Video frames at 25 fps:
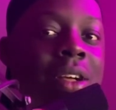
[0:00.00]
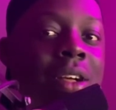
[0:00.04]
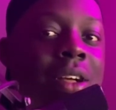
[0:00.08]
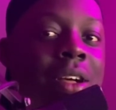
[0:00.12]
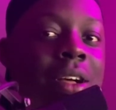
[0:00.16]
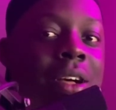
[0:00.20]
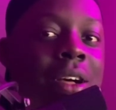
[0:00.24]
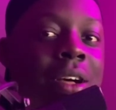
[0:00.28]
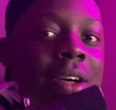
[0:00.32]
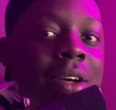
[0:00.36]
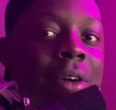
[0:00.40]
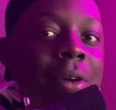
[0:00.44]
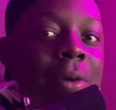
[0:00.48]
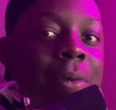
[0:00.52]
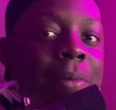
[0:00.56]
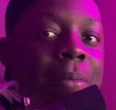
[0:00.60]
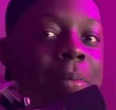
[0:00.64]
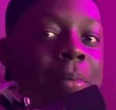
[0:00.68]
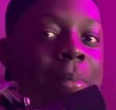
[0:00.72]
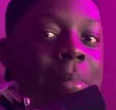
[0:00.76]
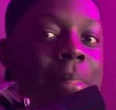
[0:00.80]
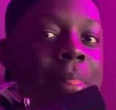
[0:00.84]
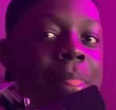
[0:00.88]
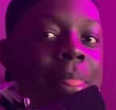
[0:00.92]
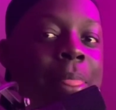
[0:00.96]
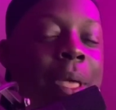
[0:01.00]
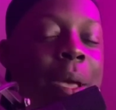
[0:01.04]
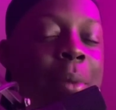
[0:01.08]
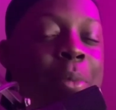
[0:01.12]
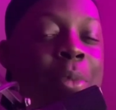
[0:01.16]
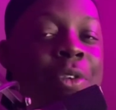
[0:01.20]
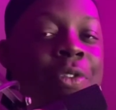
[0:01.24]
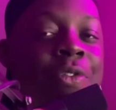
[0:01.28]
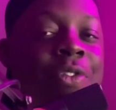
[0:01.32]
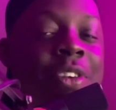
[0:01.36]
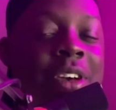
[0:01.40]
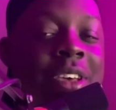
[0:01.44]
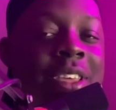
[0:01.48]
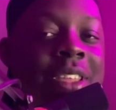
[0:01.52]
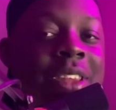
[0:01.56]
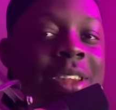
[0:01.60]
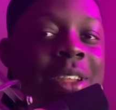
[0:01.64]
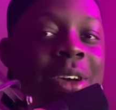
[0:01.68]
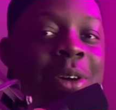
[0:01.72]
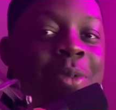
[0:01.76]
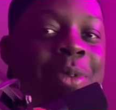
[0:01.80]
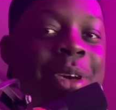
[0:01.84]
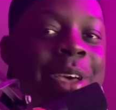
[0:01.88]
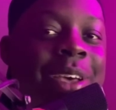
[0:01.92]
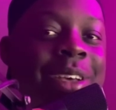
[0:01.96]
I'm a fucking
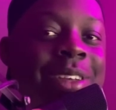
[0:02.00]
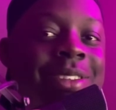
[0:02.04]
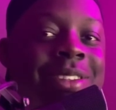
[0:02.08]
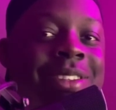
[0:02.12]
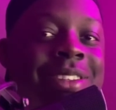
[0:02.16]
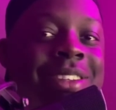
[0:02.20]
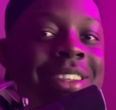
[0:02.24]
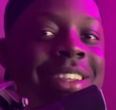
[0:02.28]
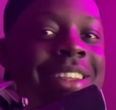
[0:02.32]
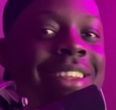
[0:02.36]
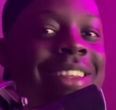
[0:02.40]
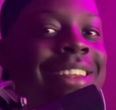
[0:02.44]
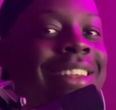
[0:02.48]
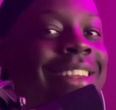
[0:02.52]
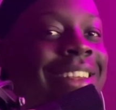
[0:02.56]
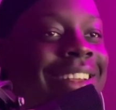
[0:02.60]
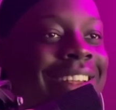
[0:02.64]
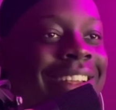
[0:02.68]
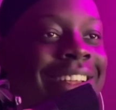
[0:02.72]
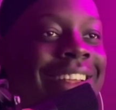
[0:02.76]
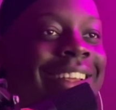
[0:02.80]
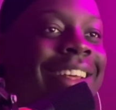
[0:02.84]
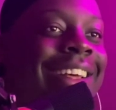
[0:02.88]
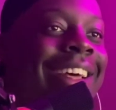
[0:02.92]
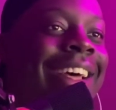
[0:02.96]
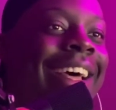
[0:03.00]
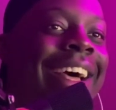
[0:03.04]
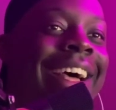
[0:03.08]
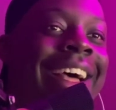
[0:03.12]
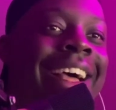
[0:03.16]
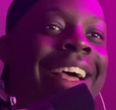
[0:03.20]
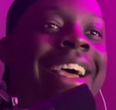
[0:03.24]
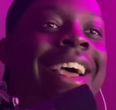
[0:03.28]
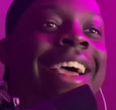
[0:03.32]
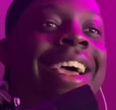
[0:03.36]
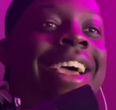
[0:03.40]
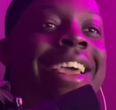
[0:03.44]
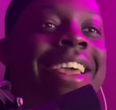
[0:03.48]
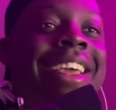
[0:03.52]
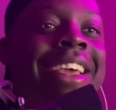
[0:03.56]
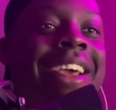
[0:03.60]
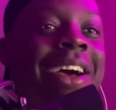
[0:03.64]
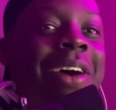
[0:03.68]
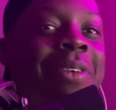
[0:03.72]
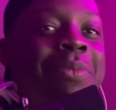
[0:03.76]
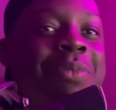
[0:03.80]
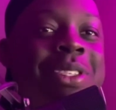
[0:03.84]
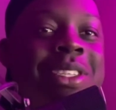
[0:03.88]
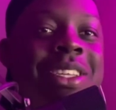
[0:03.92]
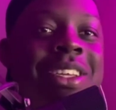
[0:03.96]
dumbass. Yeah,
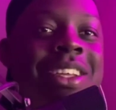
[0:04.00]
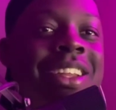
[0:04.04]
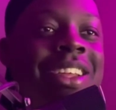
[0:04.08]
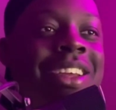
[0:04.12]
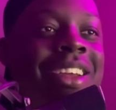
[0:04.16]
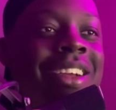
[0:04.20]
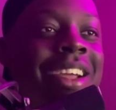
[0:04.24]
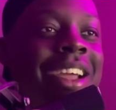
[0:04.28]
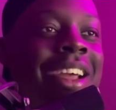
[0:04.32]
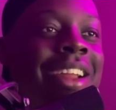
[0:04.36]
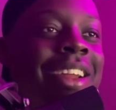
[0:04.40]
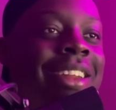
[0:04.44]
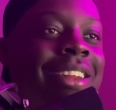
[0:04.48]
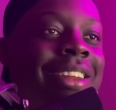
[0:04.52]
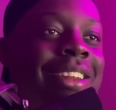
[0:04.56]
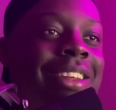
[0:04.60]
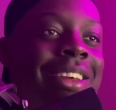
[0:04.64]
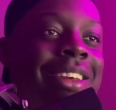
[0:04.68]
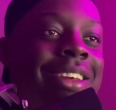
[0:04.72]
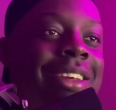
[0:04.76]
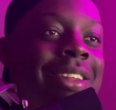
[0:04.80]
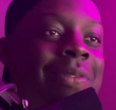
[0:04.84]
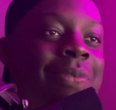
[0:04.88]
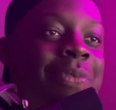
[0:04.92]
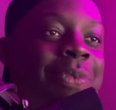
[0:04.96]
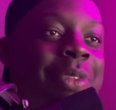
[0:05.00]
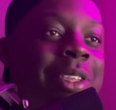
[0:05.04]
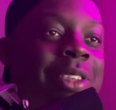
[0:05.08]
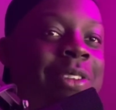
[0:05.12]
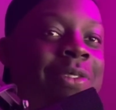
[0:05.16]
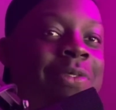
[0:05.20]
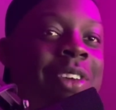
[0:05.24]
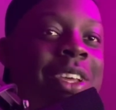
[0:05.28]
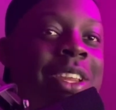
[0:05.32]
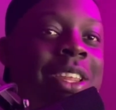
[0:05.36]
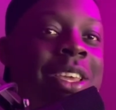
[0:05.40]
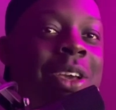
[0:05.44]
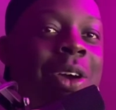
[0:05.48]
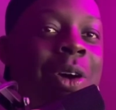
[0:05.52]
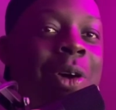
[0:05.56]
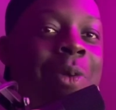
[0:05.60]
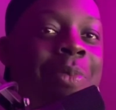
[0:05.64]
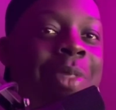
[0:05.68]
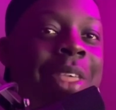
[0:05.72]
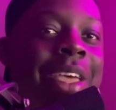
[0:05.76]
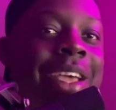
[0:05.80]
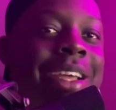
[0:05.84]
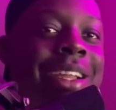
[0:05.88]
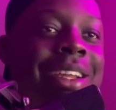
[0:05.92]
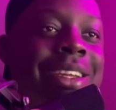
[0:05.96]
I'm sitting here editing this video. I'm
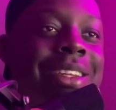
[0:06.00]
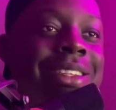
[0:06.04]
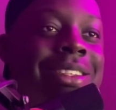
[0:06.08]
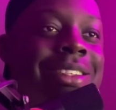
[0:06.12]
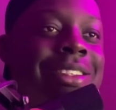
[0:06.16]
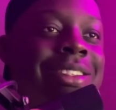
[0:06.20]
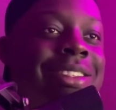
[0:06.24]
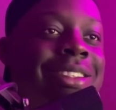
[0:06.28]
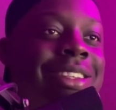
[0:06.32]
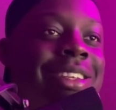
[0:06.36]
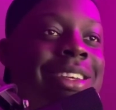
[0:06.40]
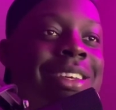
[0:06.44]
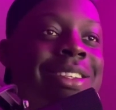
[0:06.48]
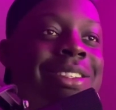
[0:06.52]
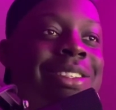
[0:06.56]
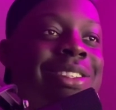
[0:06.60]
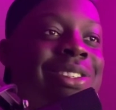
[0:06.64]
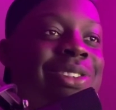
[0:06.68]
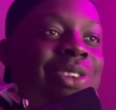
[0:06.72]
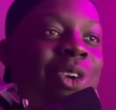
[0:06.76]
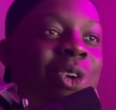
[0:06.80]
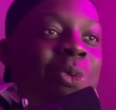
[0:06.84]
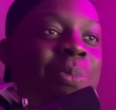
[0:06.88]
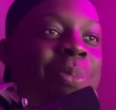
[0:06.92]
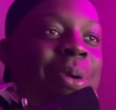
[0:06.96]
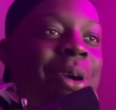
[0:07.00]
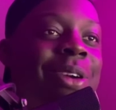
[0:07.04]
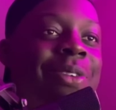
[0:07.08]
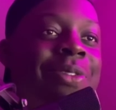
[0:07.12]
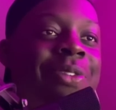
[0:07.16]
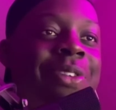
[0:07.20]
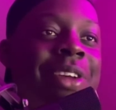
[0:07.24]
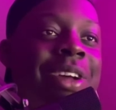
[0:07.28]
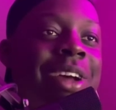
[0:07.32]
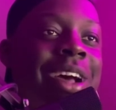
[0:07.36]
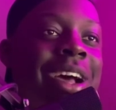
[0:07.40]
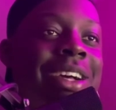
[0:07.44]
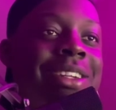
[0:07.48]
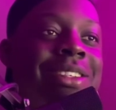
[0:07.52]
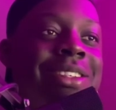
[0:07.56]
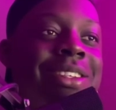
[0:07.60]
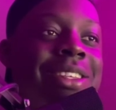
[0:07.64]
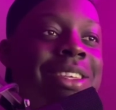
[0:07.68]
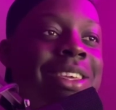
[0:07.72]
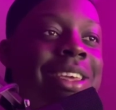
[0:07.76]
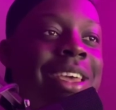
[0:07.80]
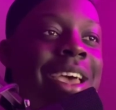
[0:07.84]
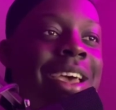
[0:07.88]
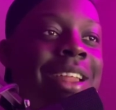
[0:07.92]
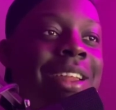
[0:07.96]
like, this thing is so perfect. I
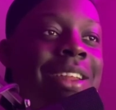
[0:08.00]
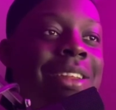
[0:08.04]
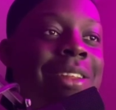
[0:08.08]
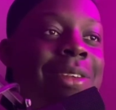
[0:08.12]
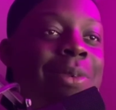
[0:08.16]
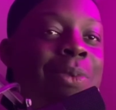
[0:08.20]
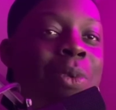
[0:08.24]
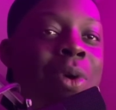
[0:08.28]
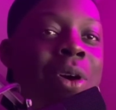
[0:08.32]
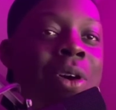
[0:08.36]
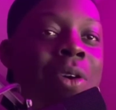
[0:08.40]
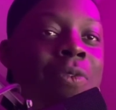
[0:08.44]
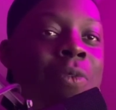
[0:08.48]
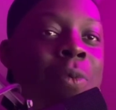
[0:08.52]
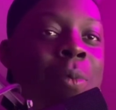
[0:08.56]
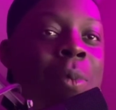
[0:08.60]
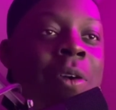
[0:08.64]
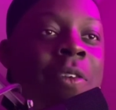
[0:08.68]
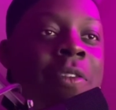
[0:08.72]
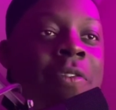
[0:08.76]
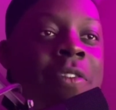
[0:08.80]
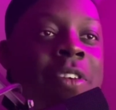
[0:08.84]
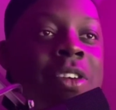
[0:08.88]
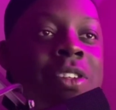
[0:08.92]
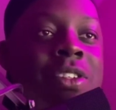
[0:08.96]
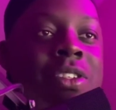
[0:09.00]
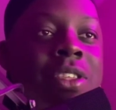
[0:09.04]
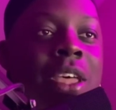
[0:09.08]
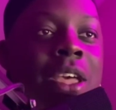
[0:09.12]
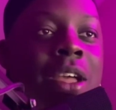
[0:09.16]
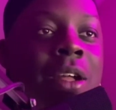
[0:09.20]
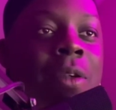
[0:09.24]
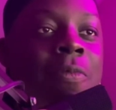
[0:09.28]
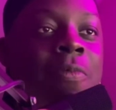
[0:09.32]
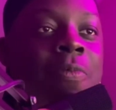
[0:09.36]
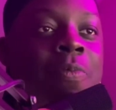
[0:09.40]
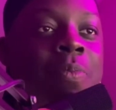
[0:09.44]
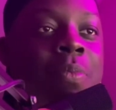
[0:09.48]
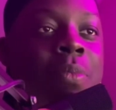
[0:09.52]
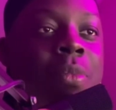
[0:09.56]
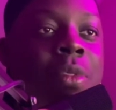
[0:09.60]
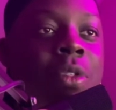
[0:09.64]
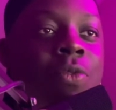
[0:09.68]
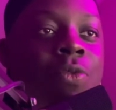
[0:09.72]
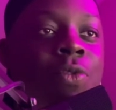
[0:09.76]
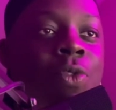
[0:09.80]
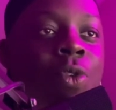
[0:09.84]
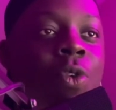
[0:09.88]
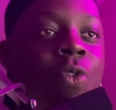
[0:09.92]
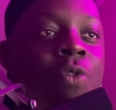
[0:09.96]
actually edited well for my first like
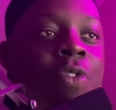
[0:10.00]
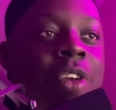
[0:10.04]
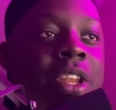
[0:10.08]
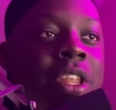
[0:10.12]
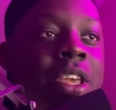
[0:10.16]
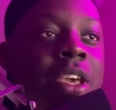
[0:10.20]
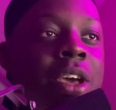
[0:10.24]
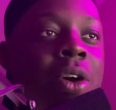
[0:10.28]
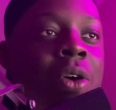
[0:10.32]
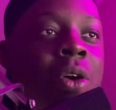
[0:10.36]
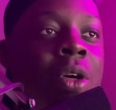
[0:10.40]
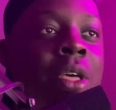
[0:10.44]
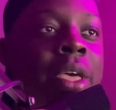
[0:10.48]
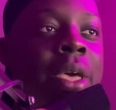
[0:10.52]
full video,